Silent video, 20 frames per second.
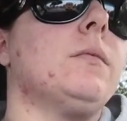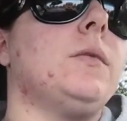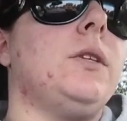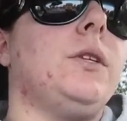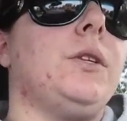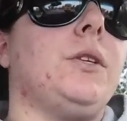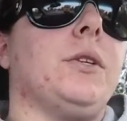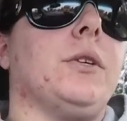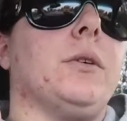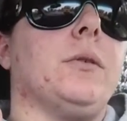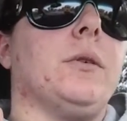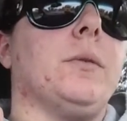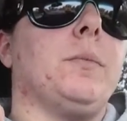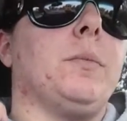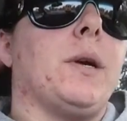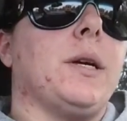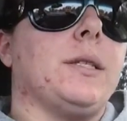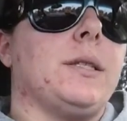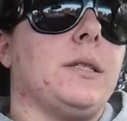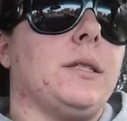you know, with
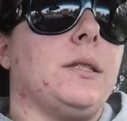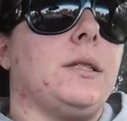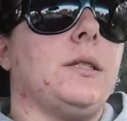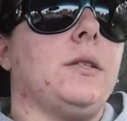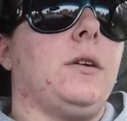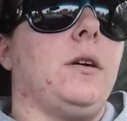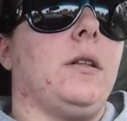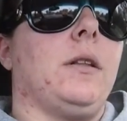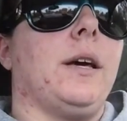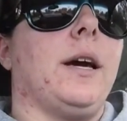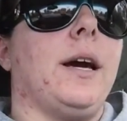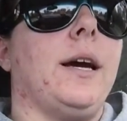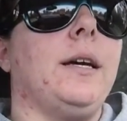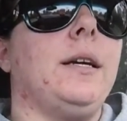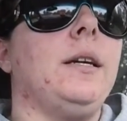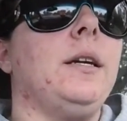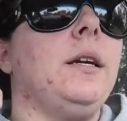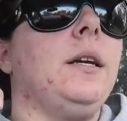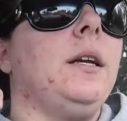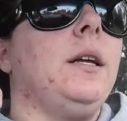presents and all that
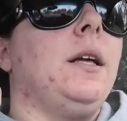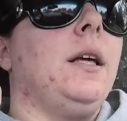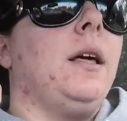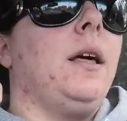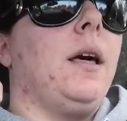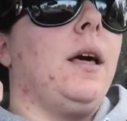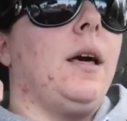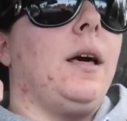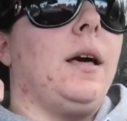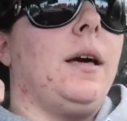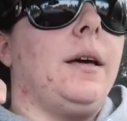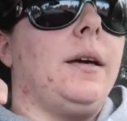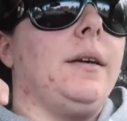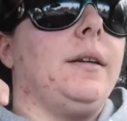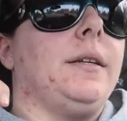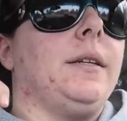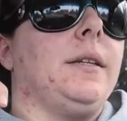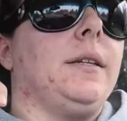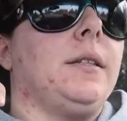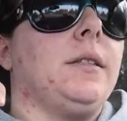
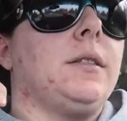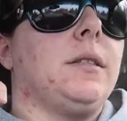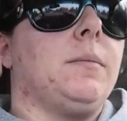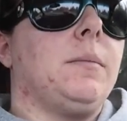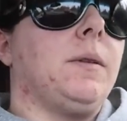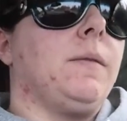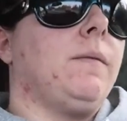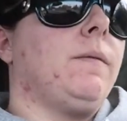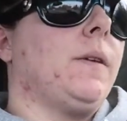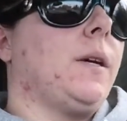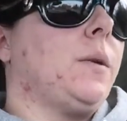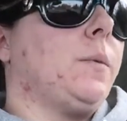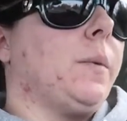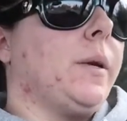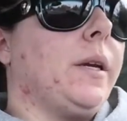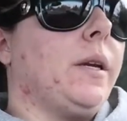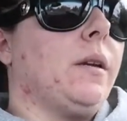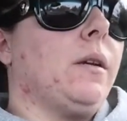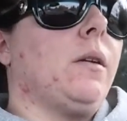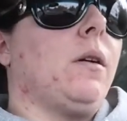and something fun
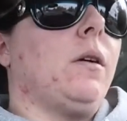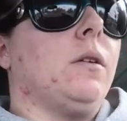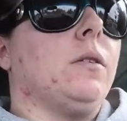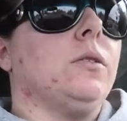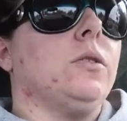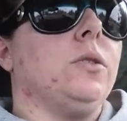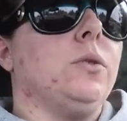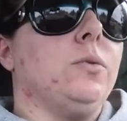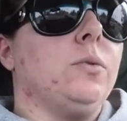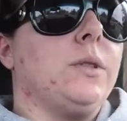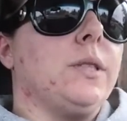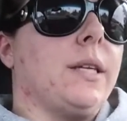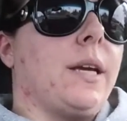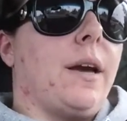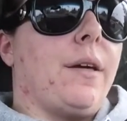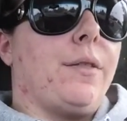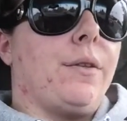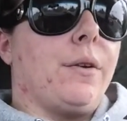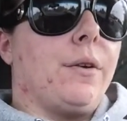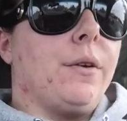we can all do
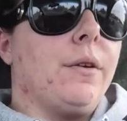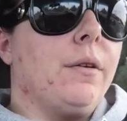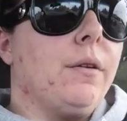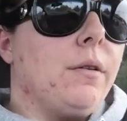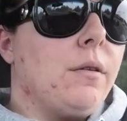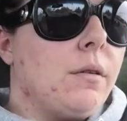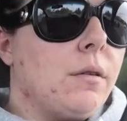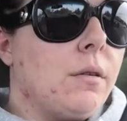together